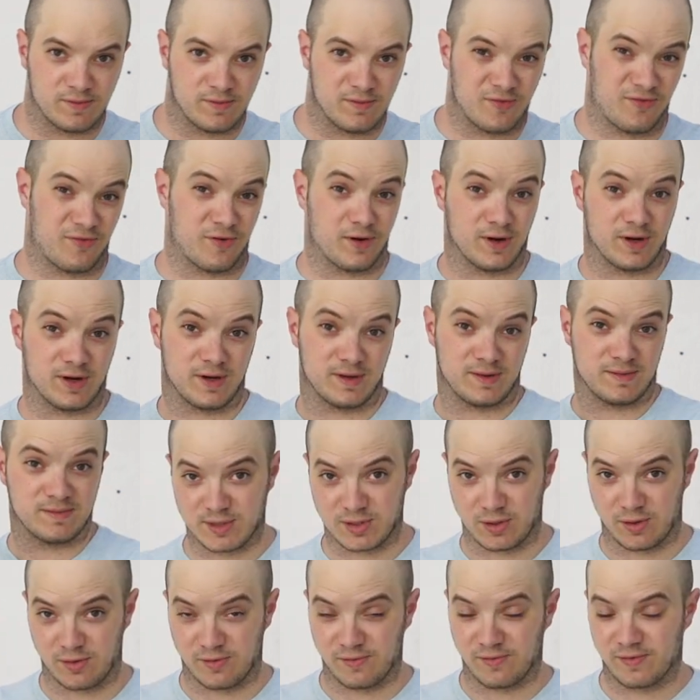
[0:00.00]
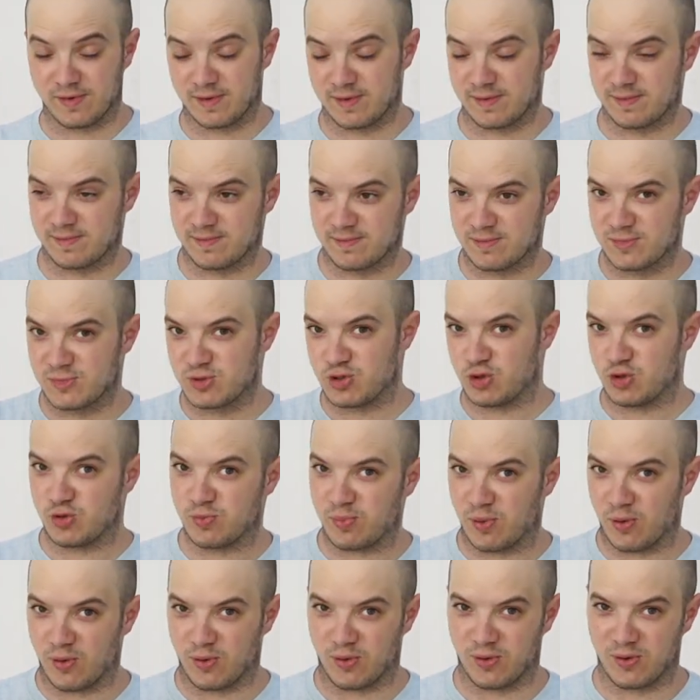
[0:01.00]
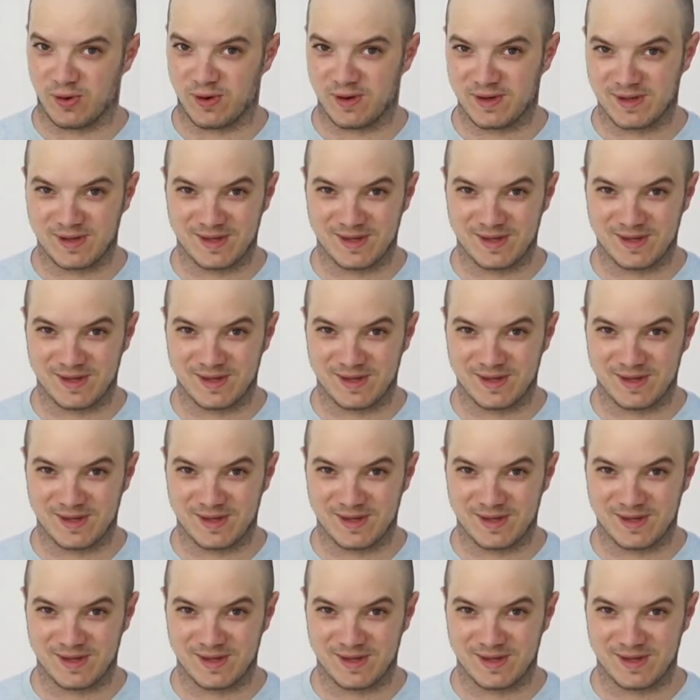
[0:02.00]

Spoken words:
for sort of 2-pour